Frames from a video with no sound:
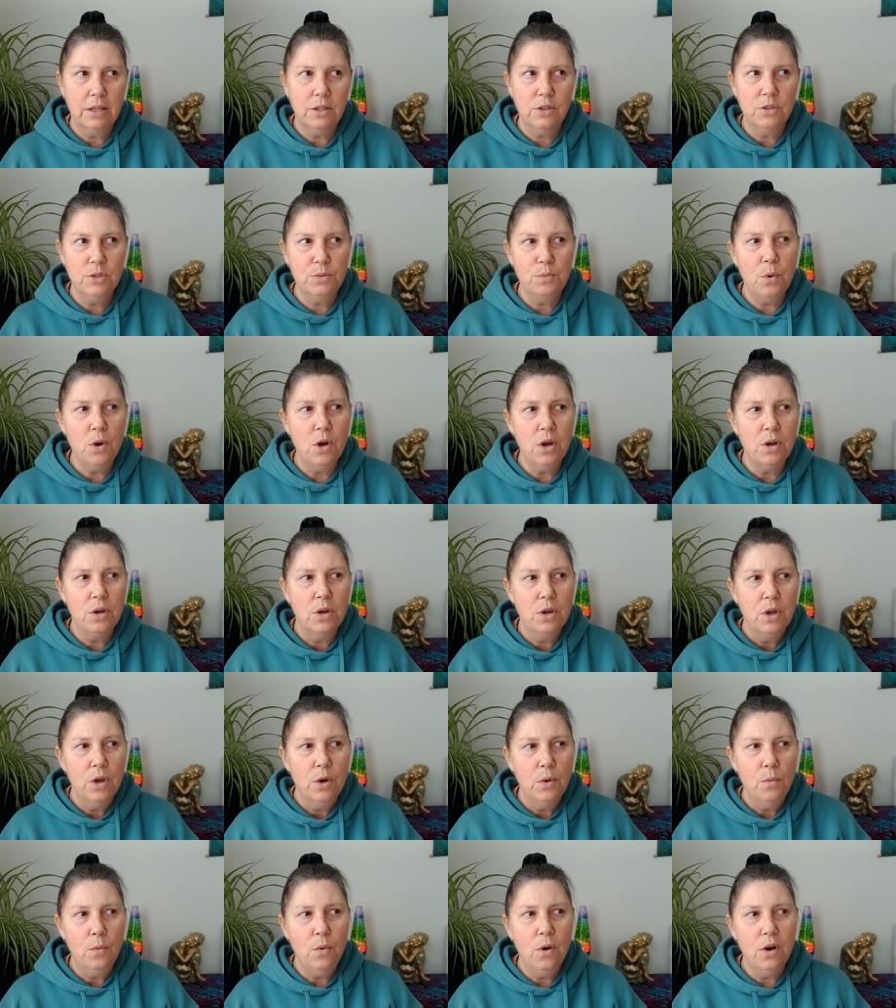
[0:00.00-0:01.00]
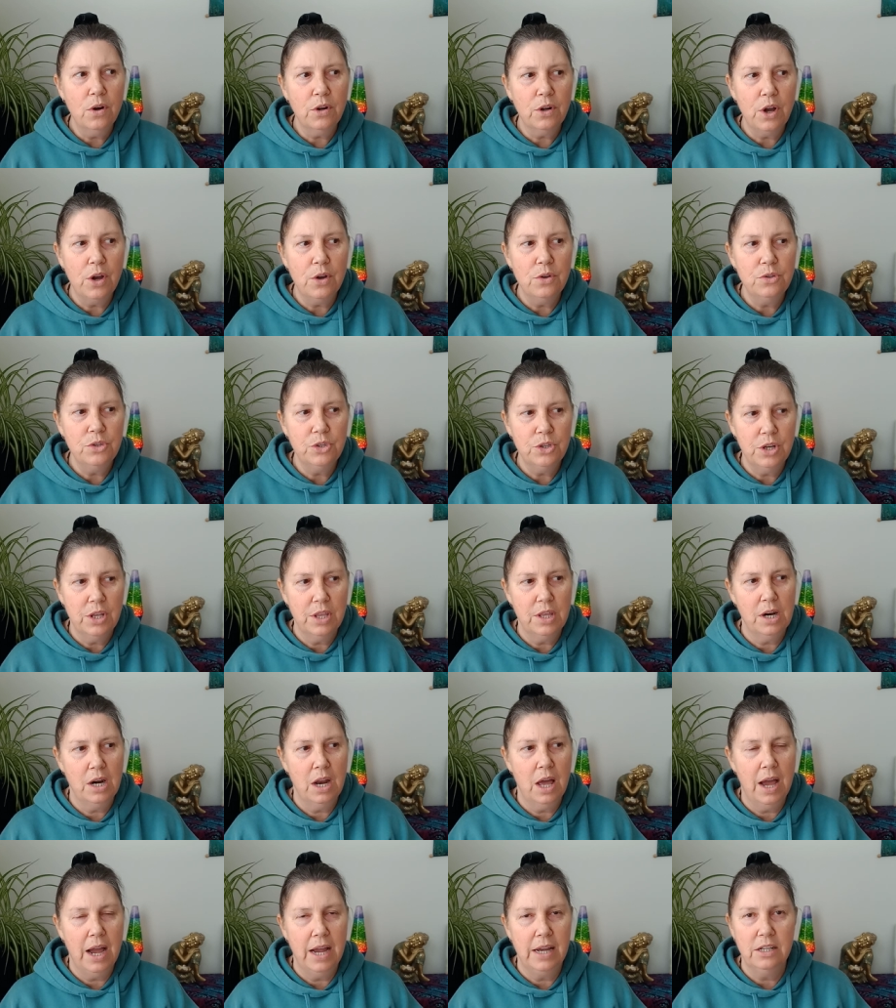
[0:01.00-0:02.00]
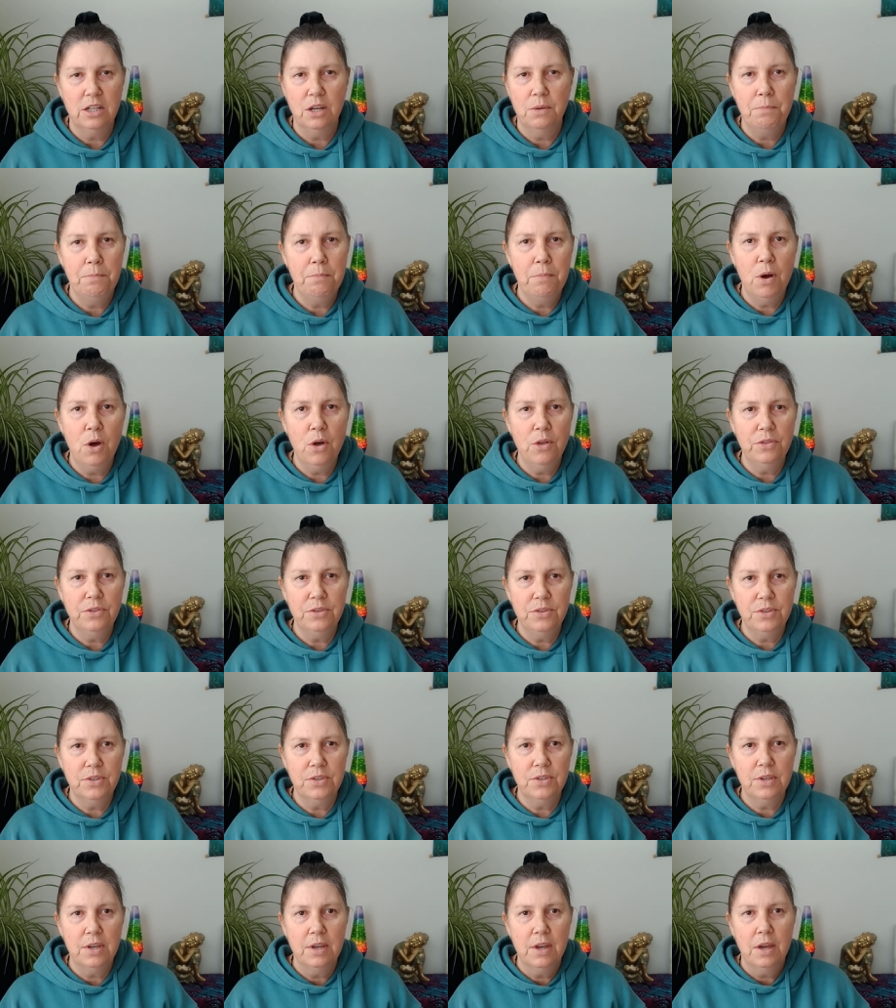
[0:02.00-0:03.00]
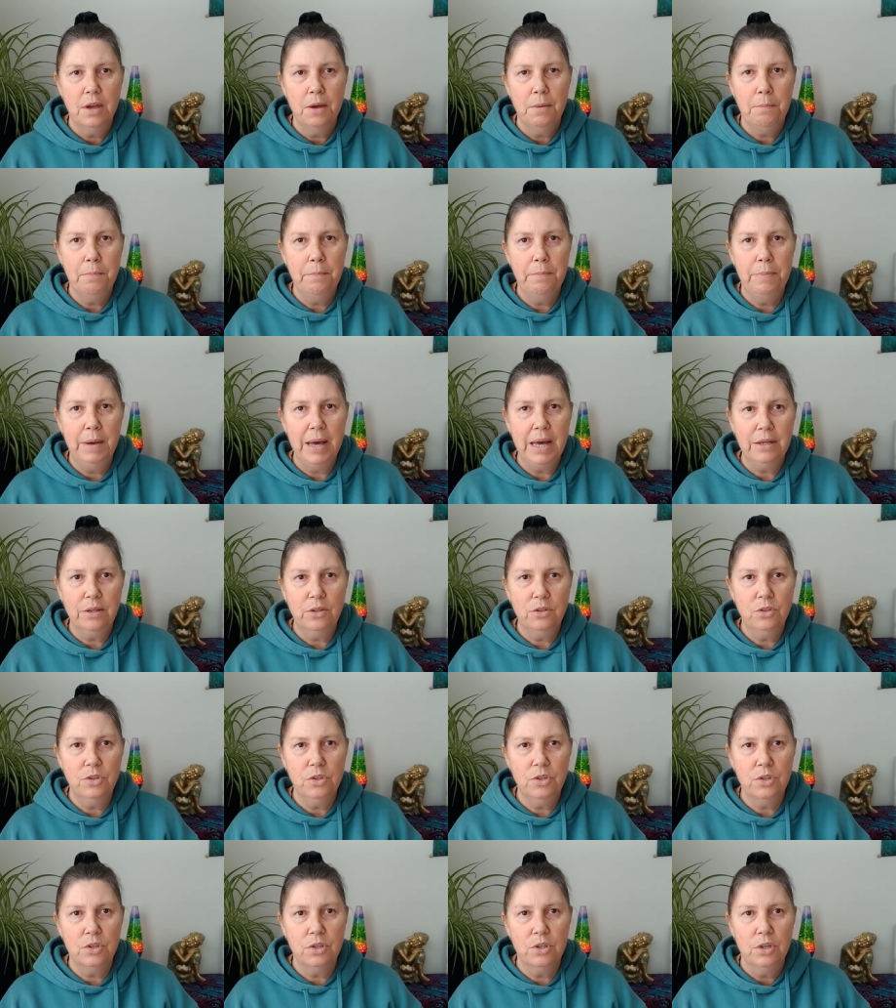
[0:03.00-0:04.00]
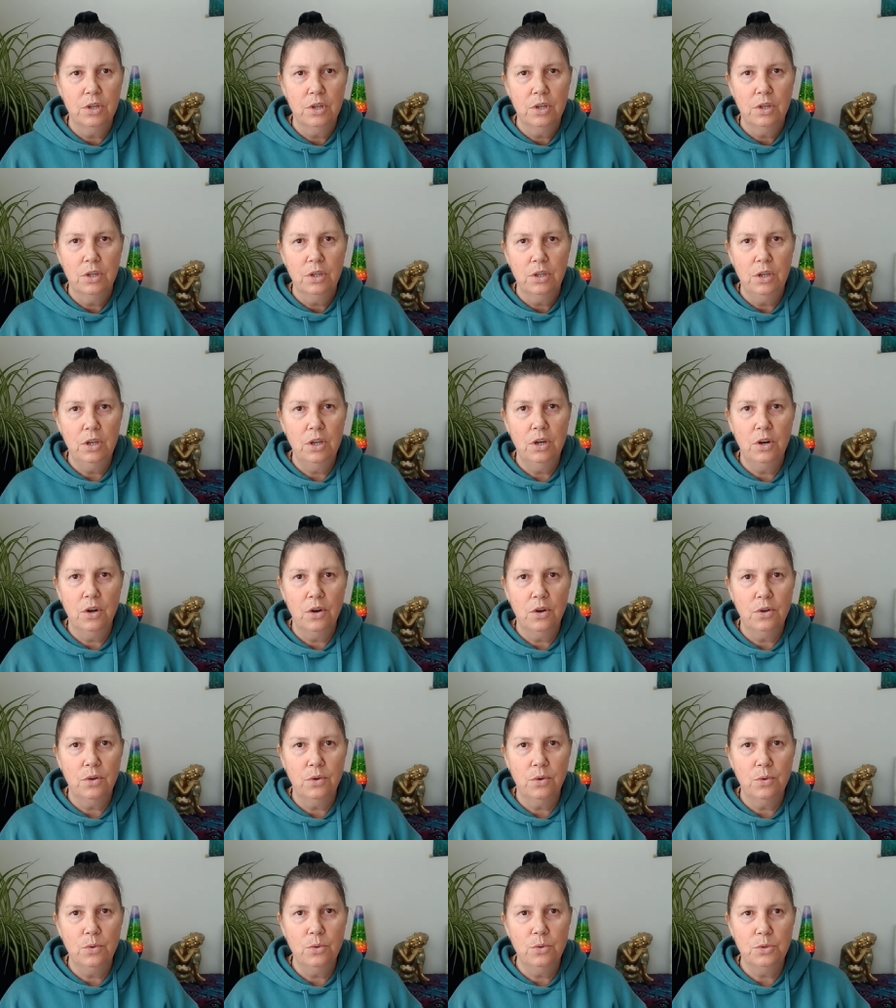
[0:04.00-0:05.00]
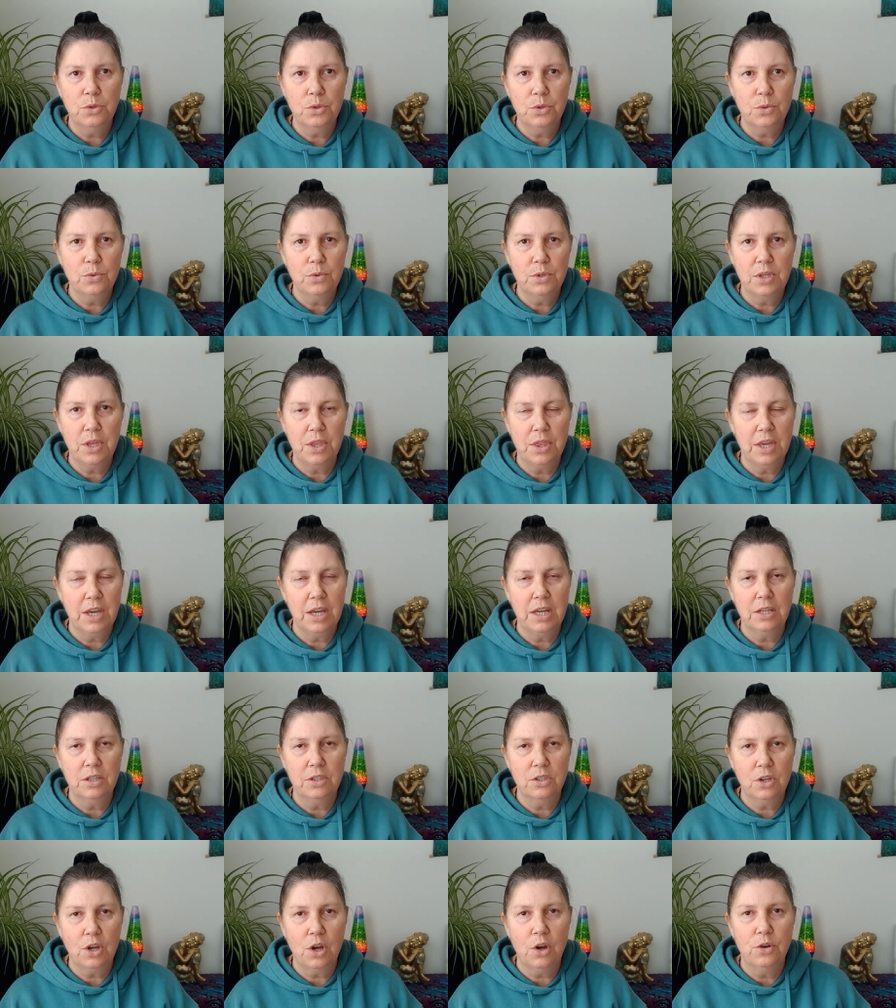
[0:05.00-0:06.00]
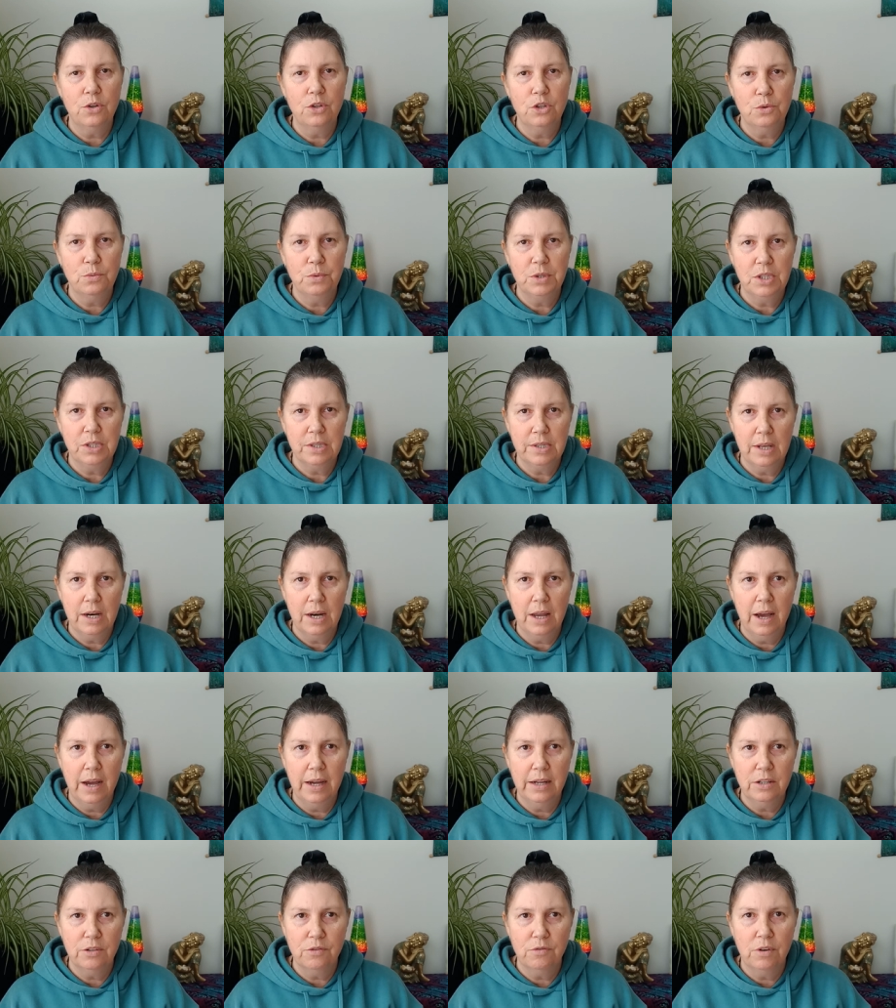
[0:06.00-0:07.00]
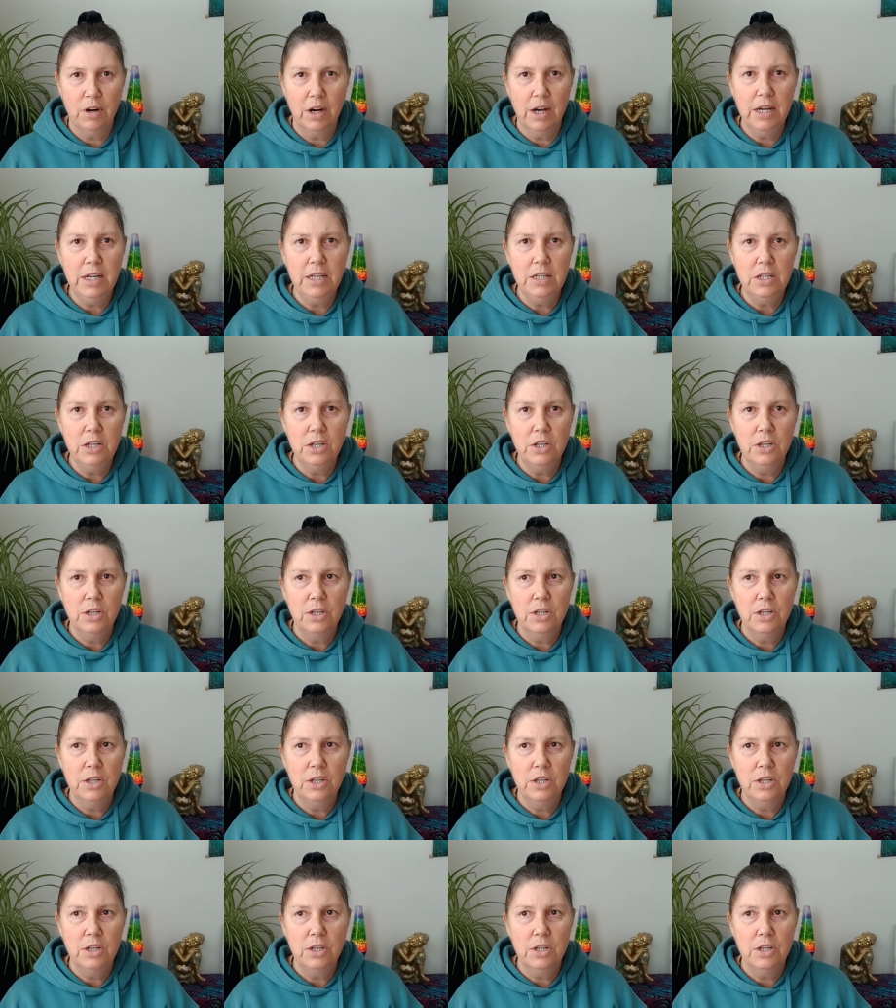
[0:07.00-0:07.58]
Because what, what goes to the light? Moths, bugs, you know, all sorts of things go towards the light, right?